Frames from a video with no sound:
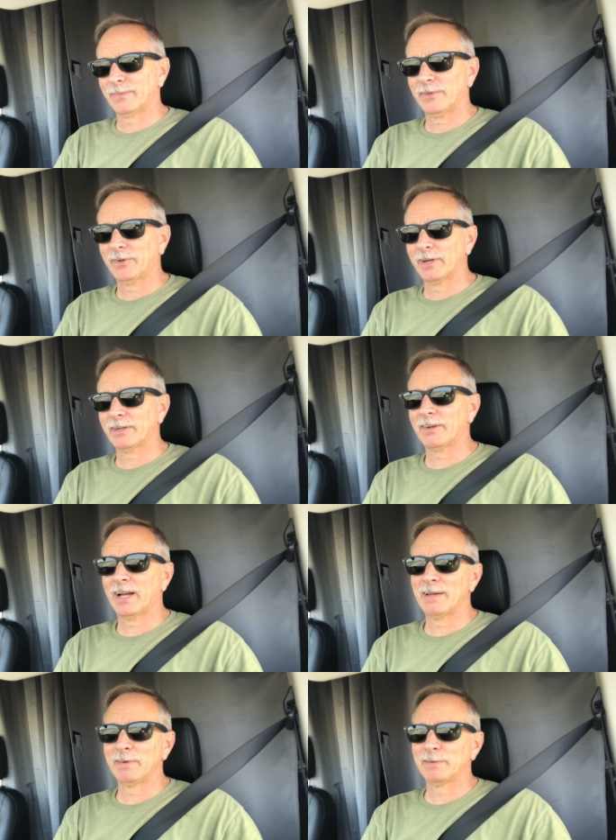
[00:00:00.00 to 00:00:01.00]
truck
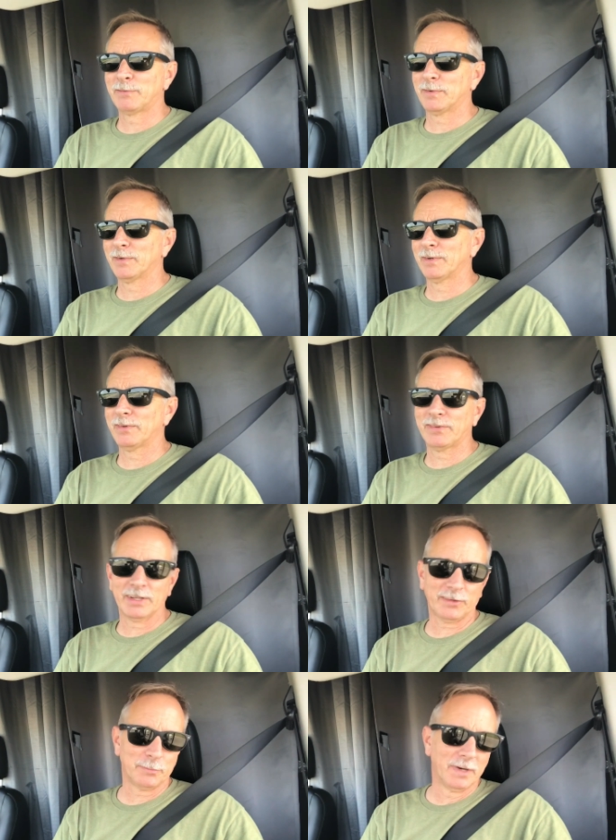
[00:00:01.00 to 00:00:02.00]
driving for
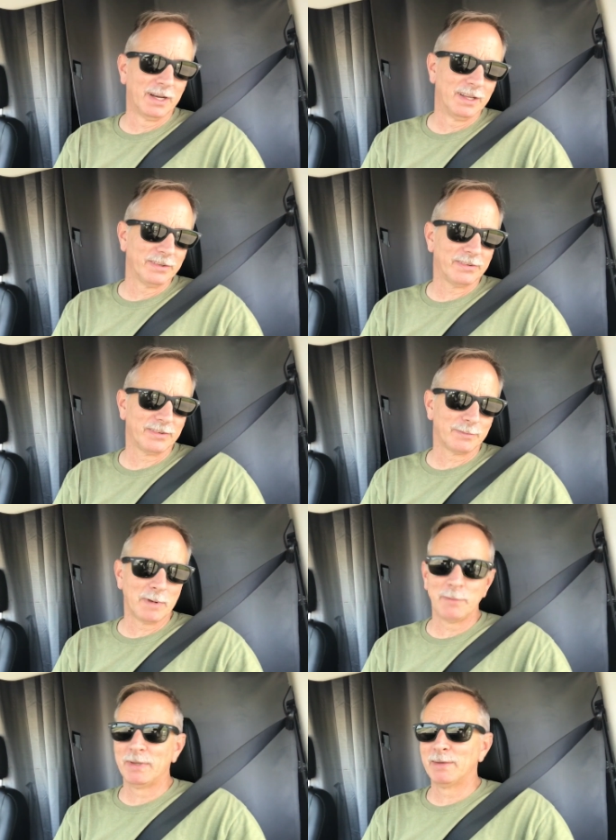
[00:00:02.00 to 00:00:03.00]
6 months or
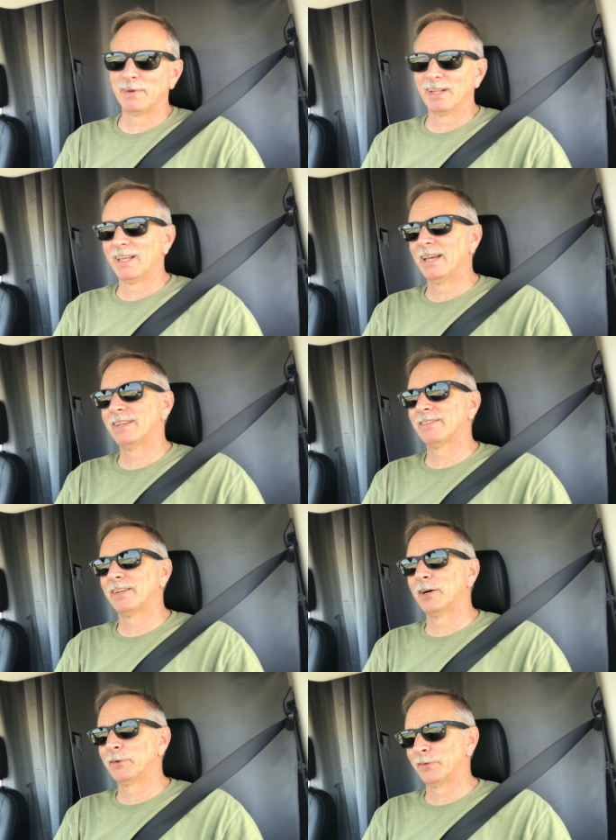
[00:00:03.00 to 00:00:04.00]
maybe even less
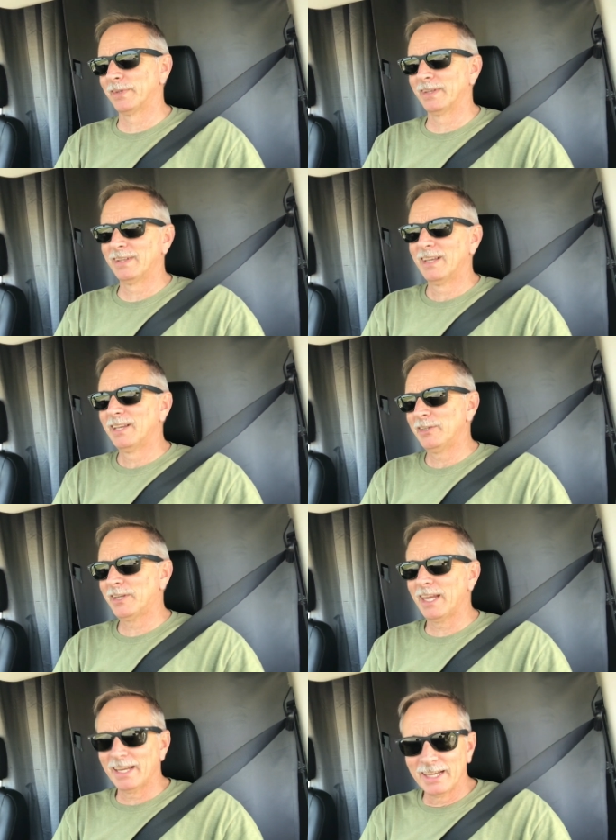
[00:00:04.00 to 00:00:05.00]
knows that you
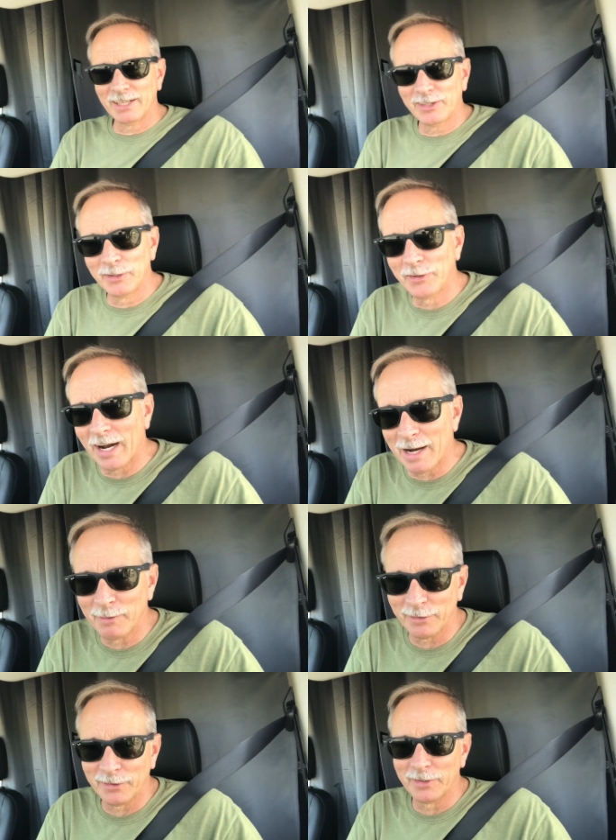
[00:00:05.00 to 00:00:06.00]
can't get two
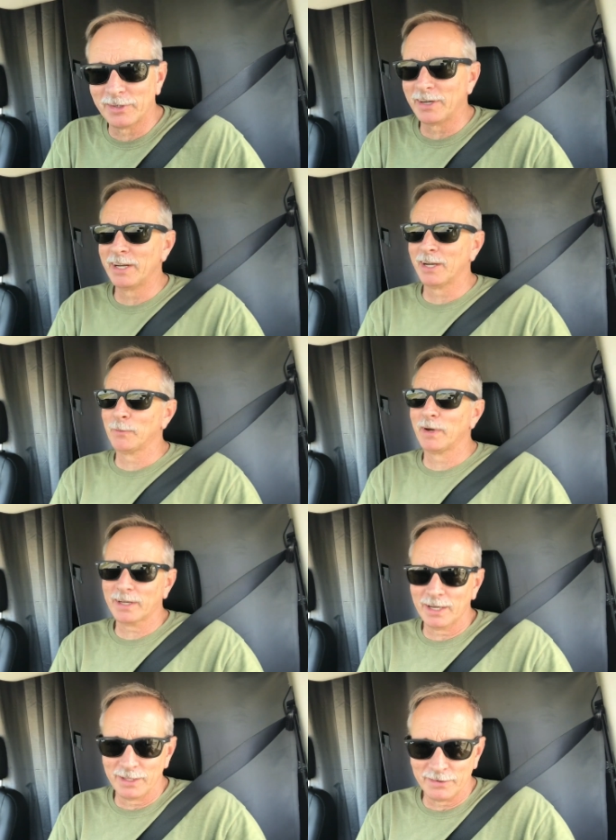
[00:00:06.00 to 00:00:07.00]
drivers to agree on what
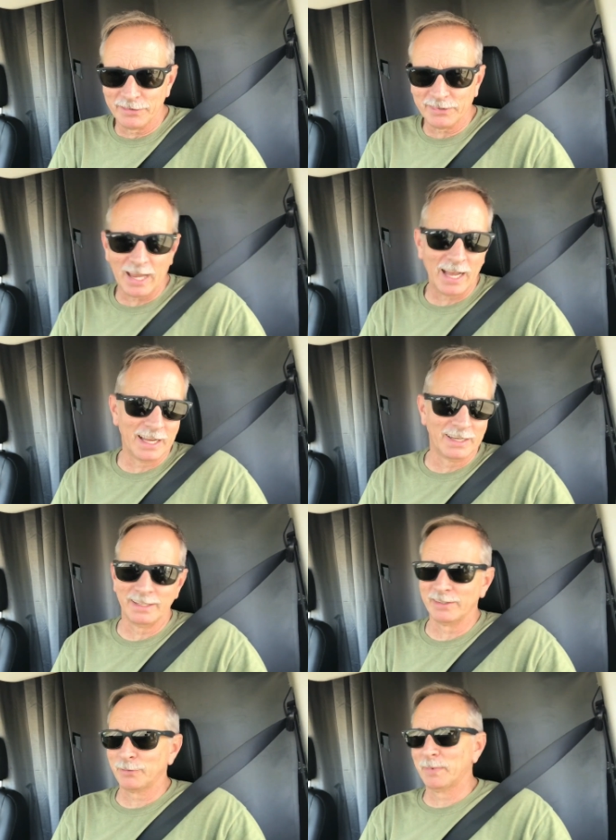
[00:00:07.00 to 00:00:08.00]
color the sky
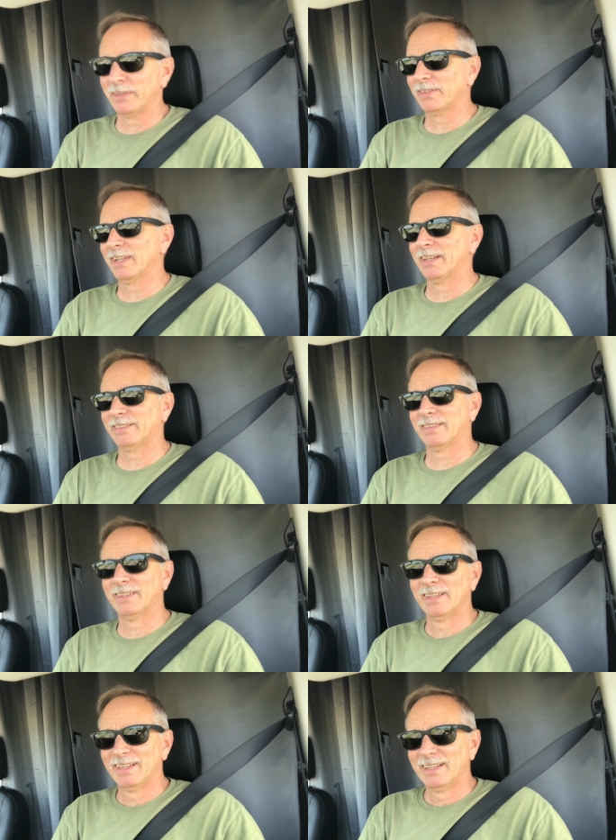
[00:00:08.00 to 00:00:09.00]
is, much less
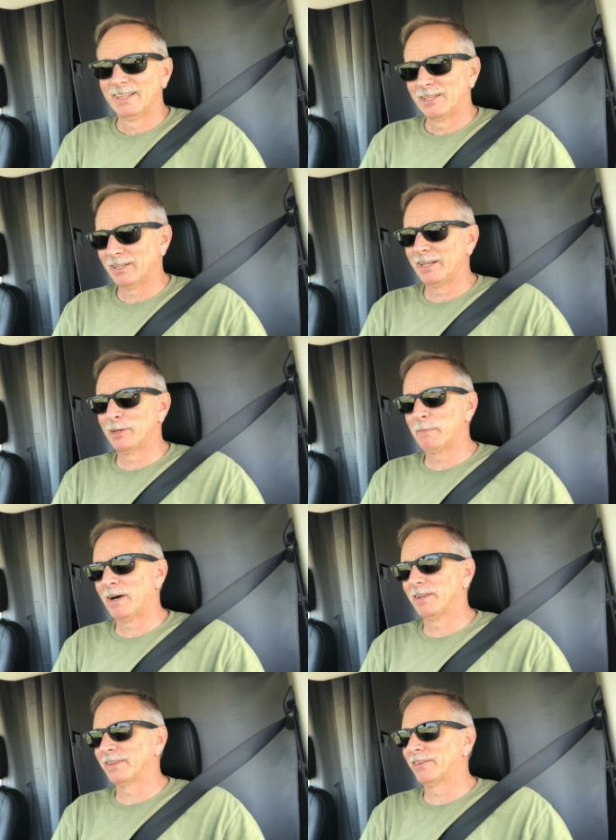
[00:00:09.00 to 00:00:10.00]
get them
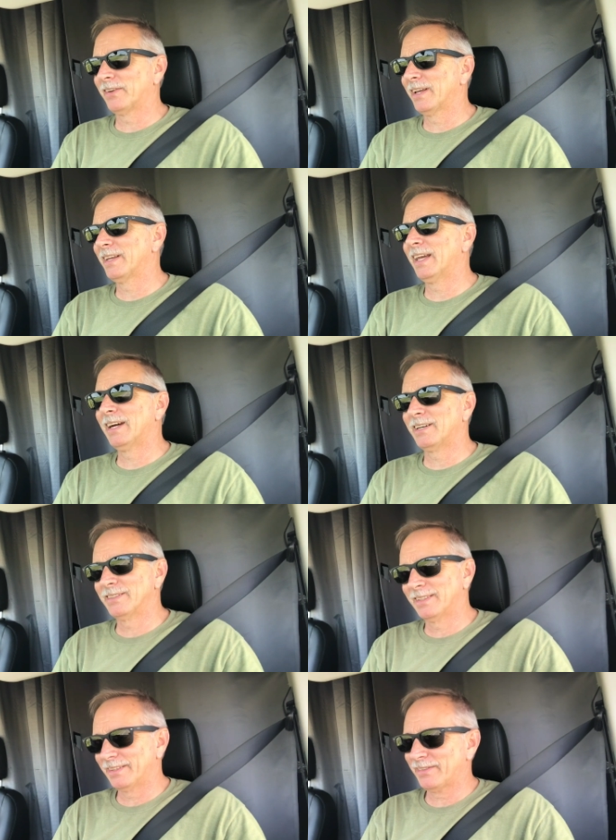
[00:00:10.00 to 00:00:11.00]
all to shut
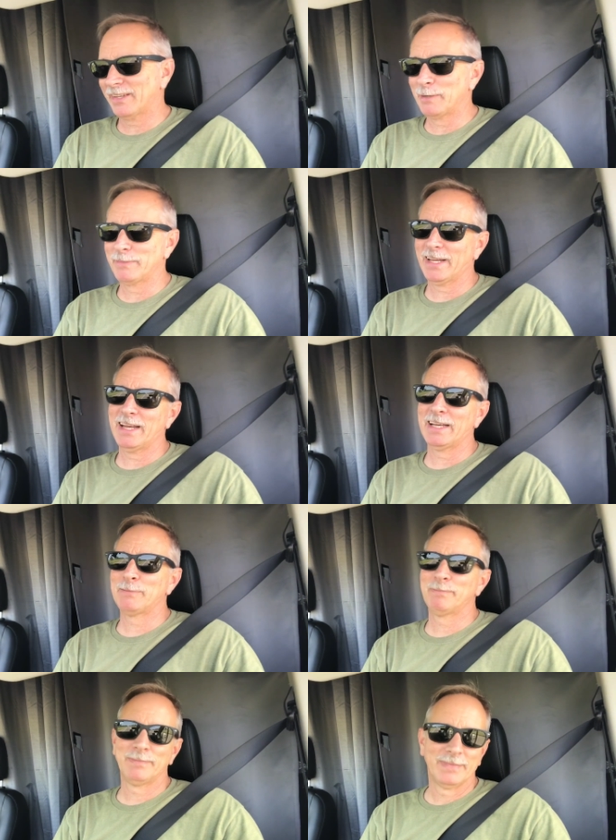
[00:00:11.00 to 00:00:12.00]
down at the same time.